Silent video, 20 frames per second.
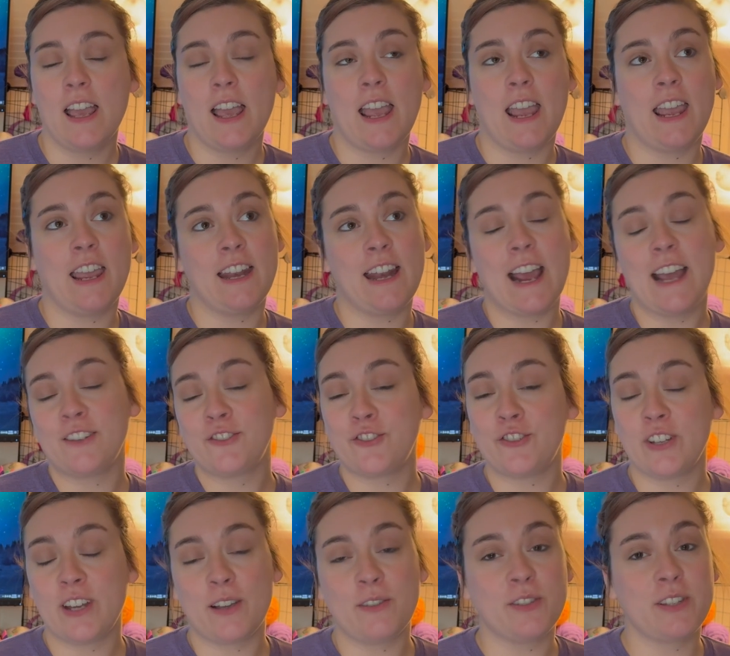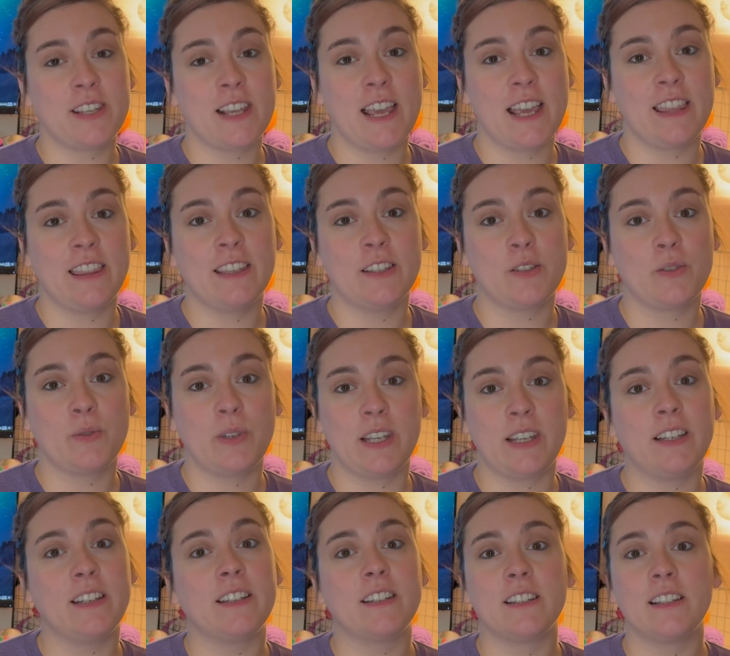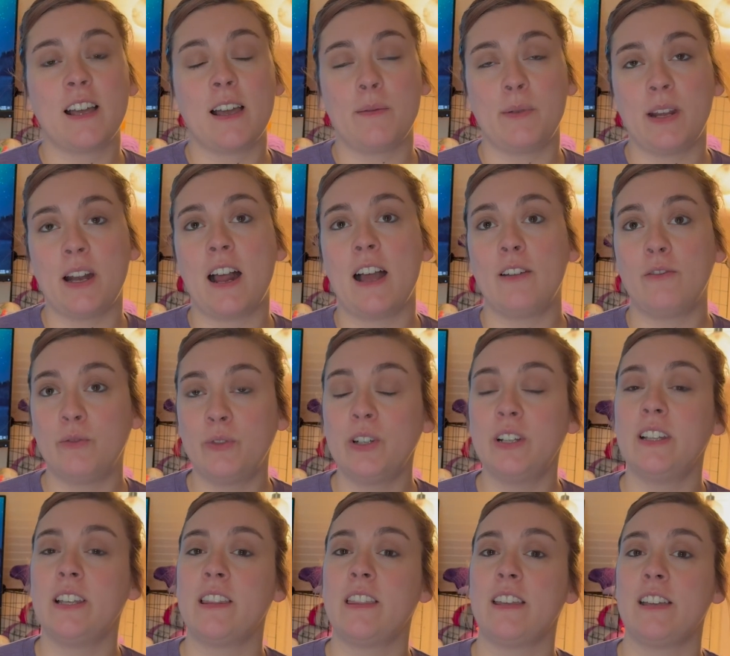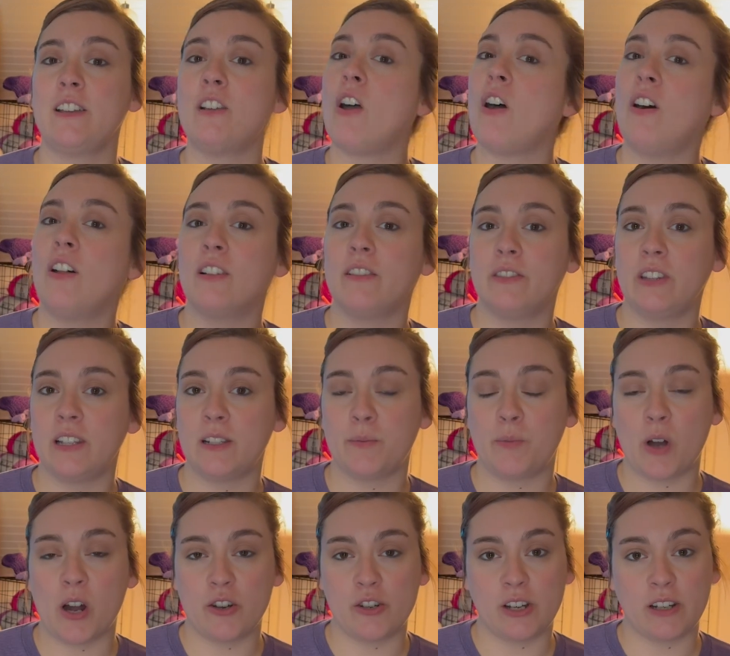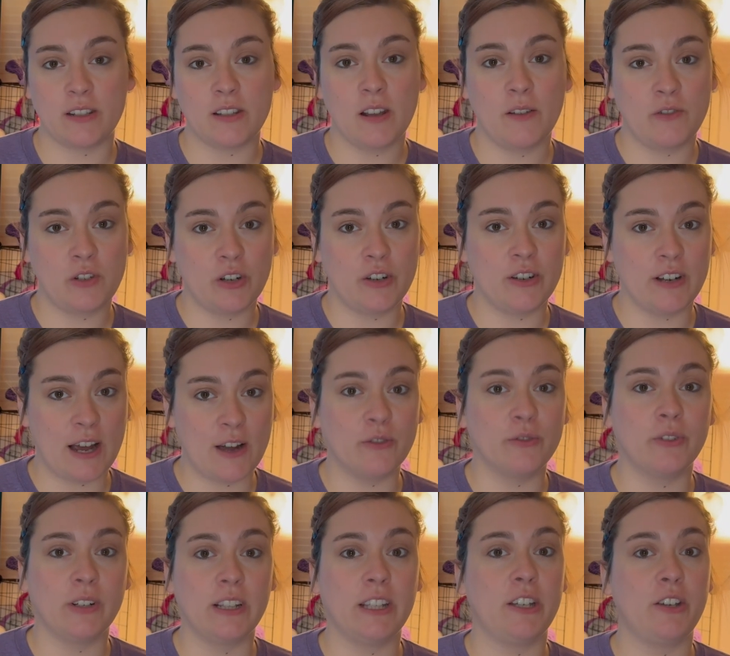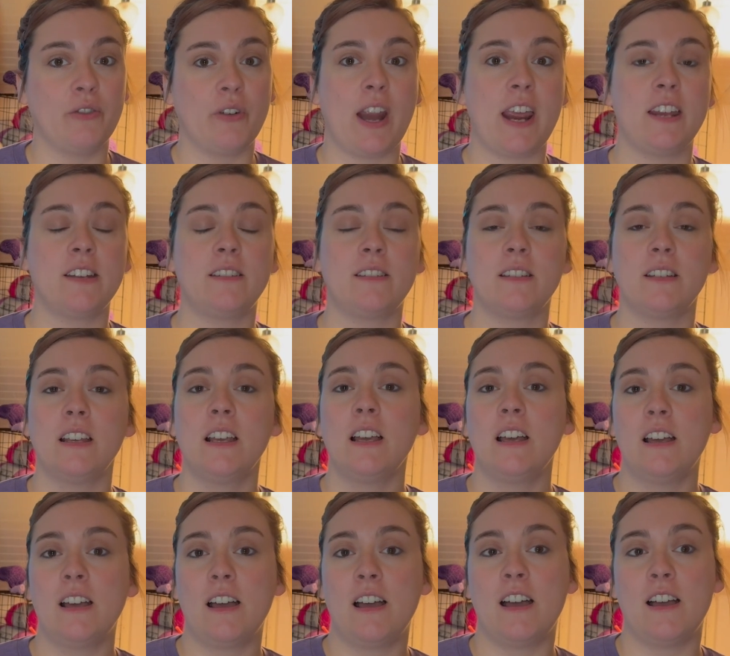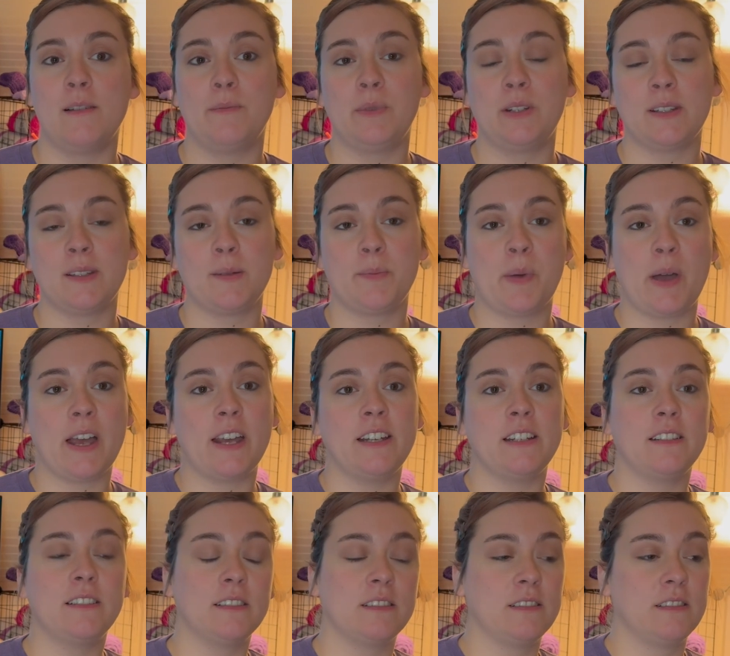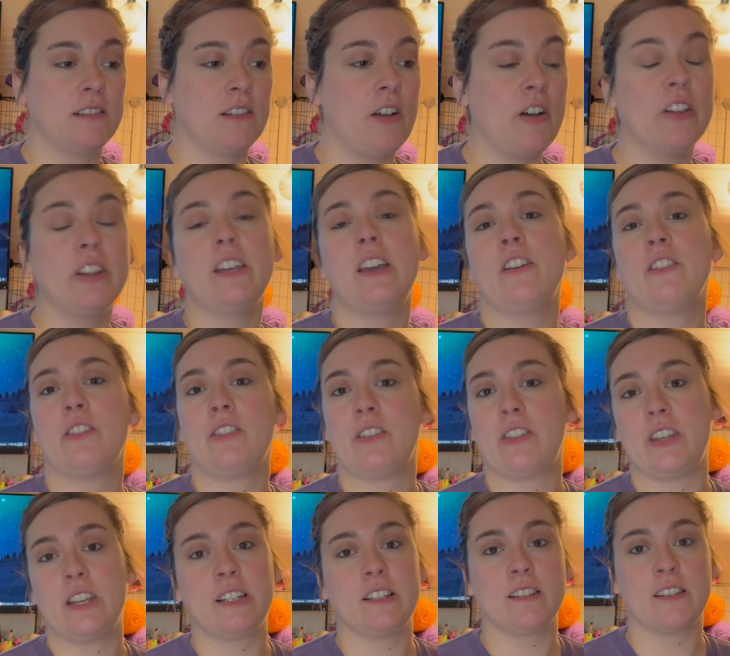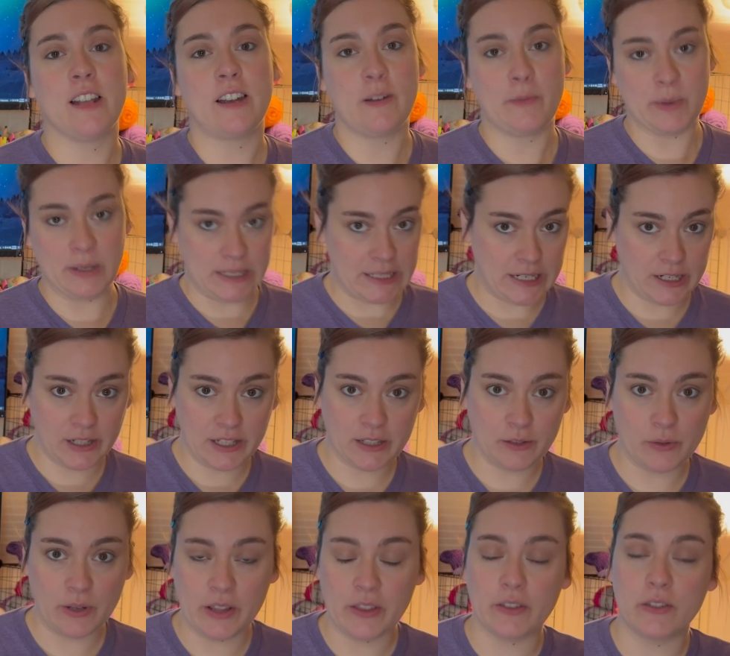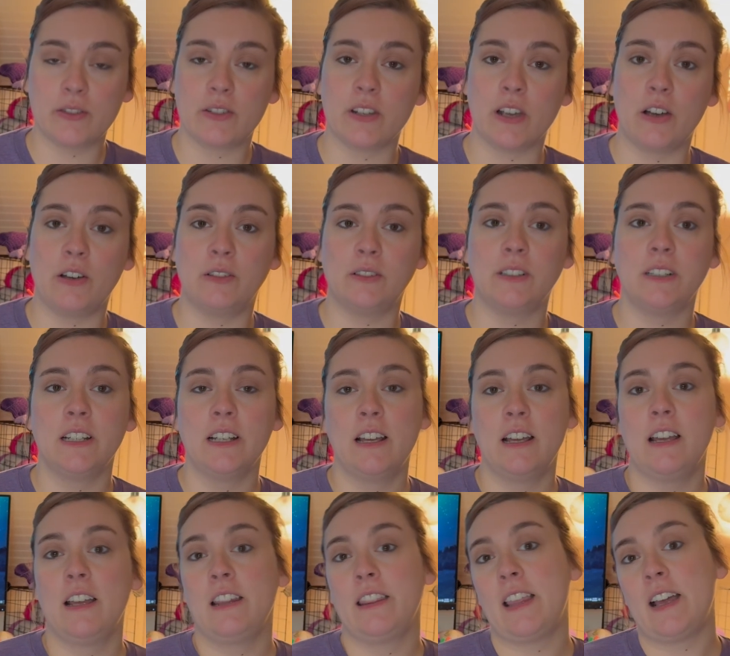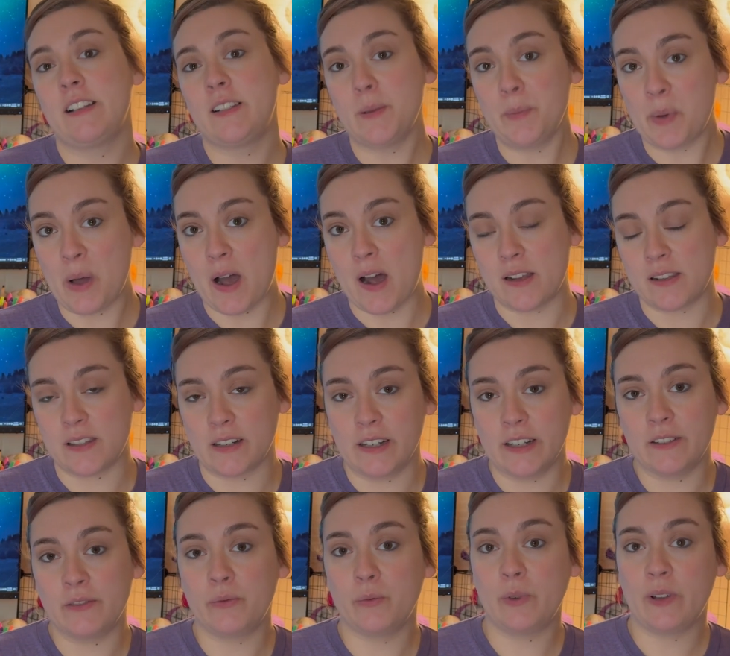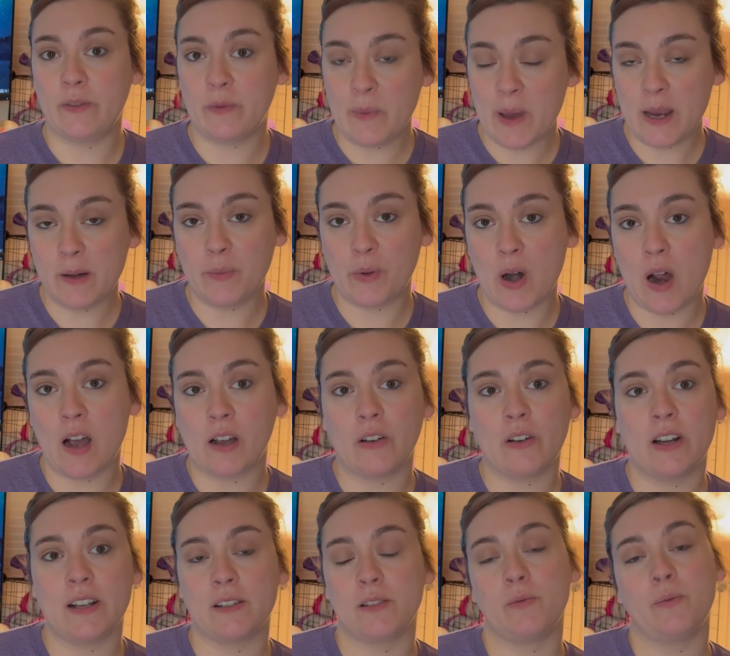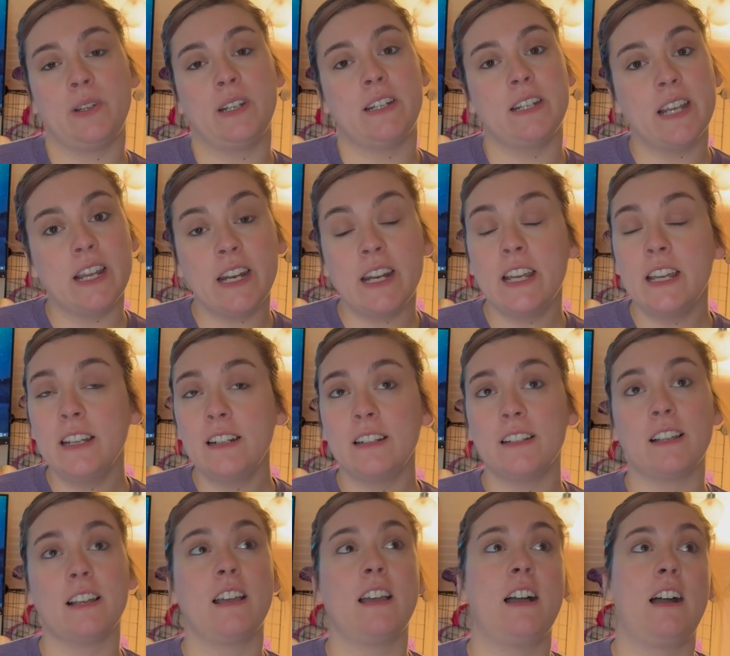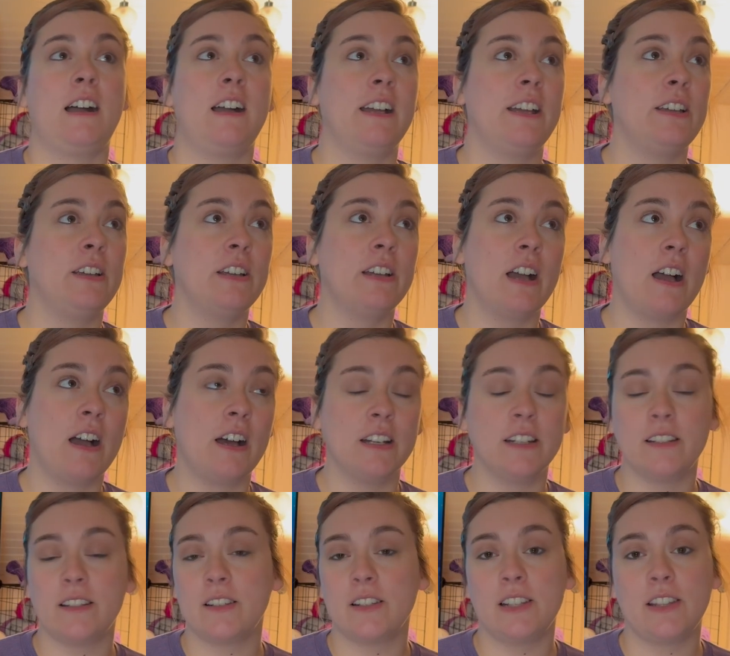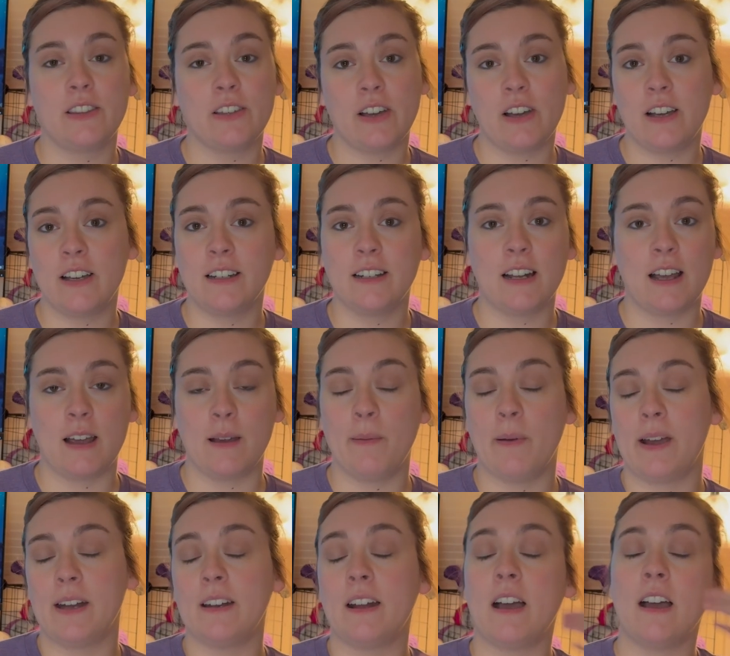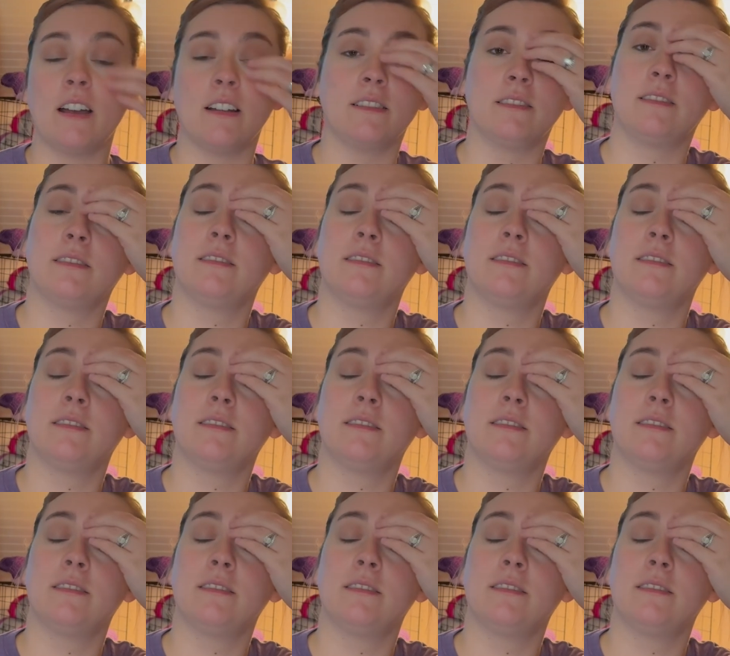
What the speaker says: And actually, I'll say this week, I mean, I really think all of these projects have turned out really great, despite all the other things that I've been dealing with. So that's a positive. We've made progress. We did it. I honestly thought I might not